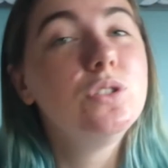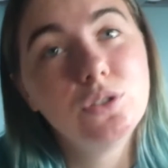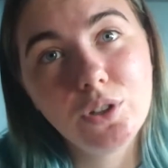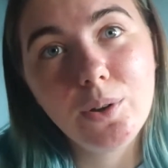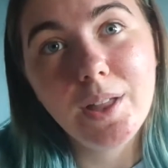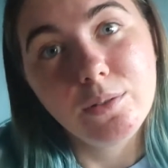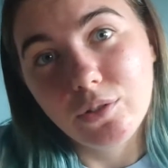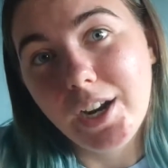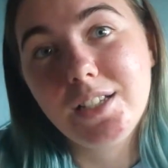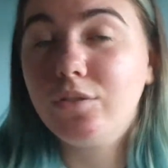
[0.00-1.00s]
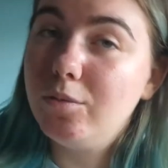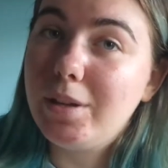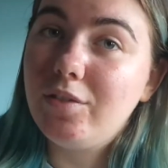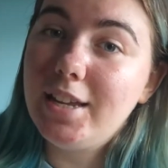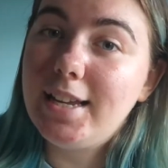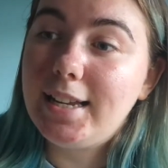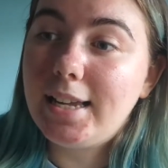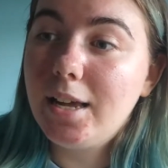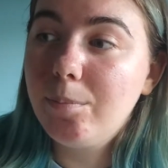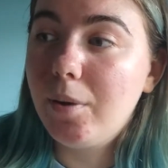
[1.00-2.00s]
So that was crazy for me for
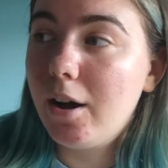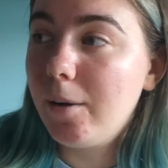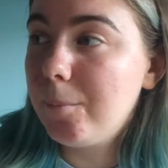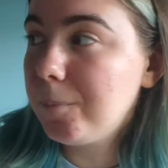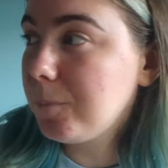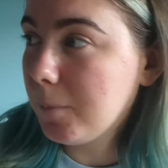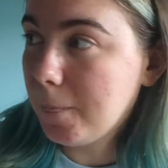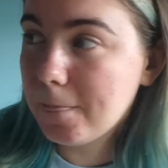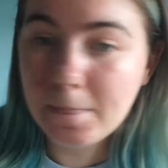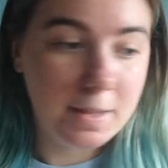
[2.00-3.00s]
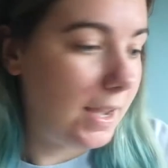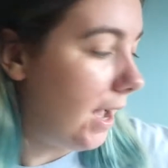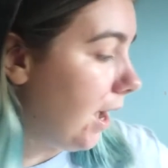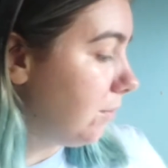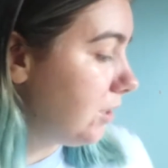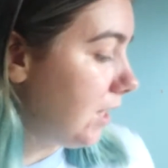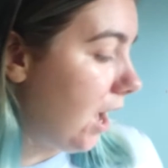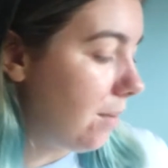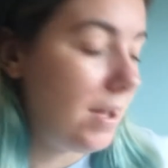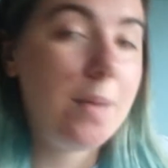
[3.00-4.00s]
Italy, but yeah,
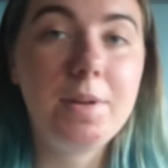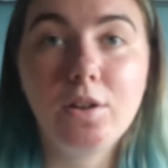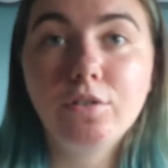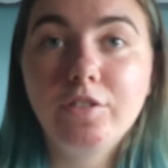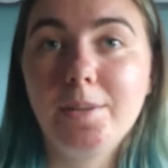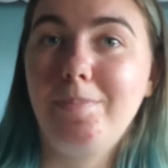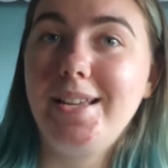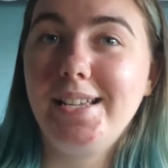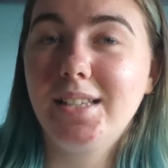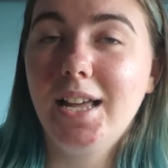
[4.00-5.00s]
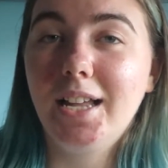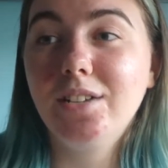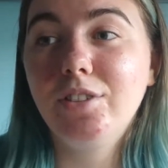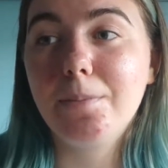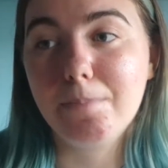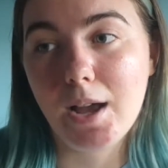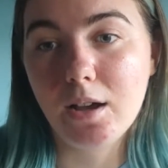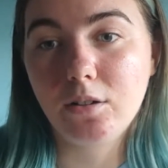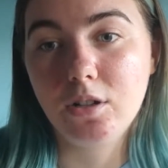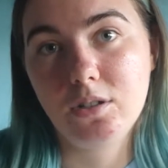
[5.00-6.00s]
I'm happy I got 3 B's. I didn't really
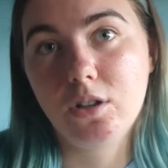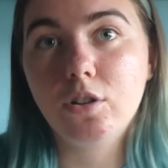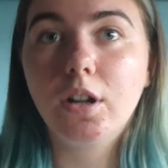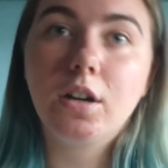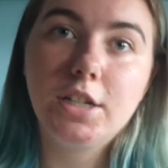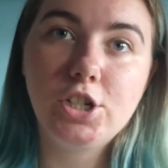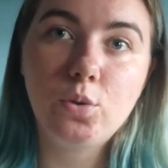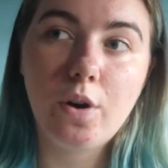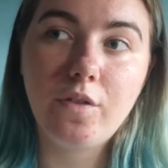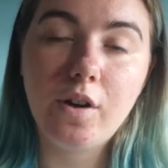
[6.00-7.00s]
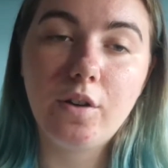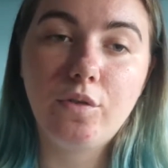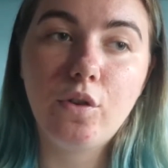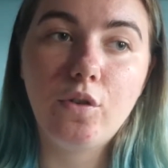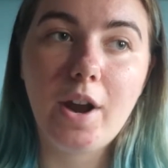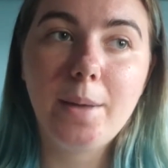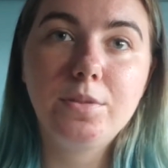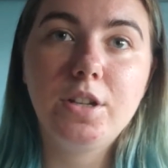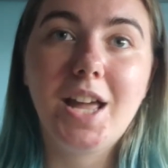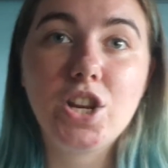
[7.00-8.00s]
matter because I got an unconditional offer for
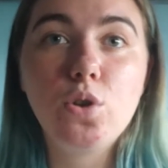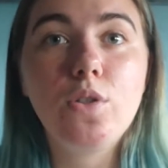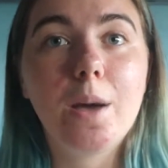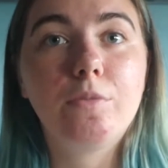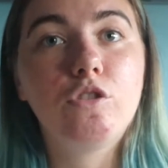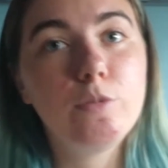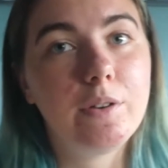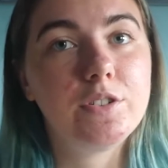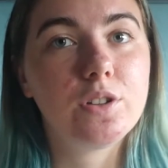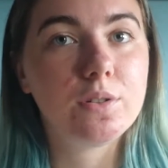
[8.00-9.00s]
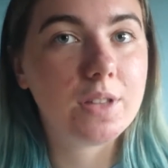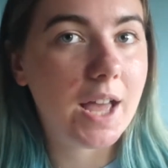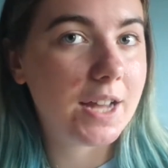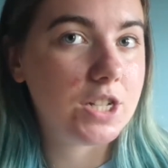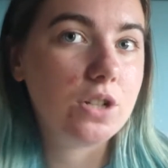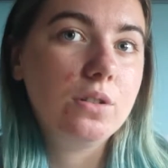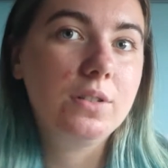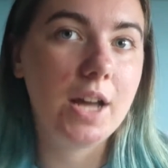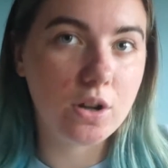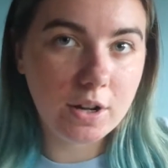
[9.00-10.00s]
Roehampton. I knew that before my results that
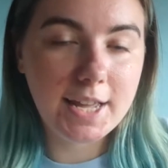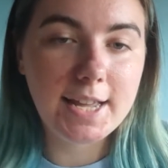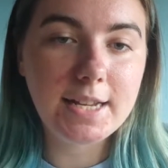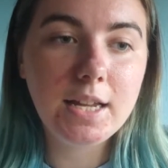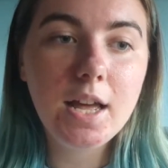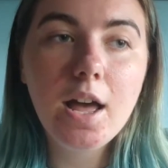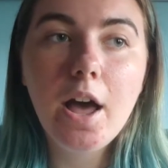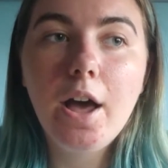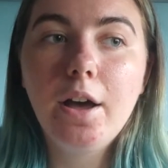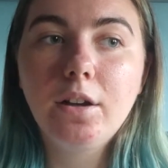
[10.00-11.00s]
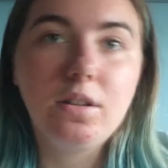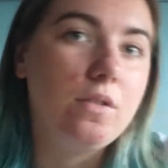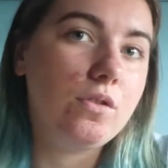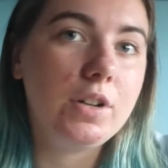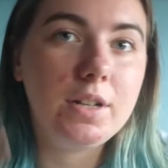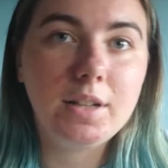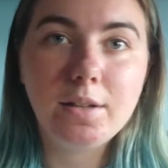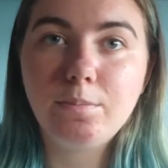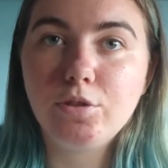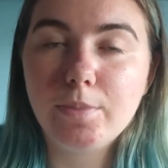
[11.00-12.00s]
got in, because I've already
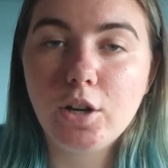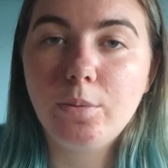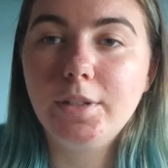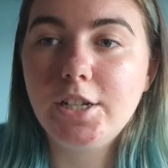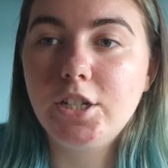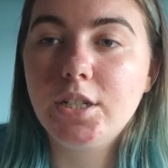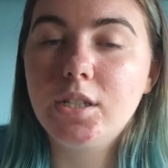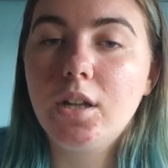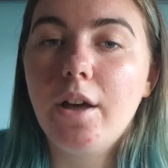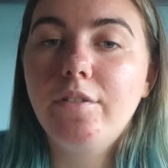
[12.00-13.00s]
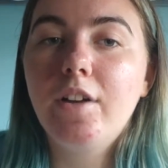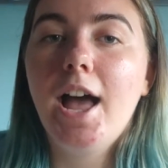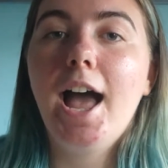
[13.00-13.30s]
like booked my accommodation and stuff.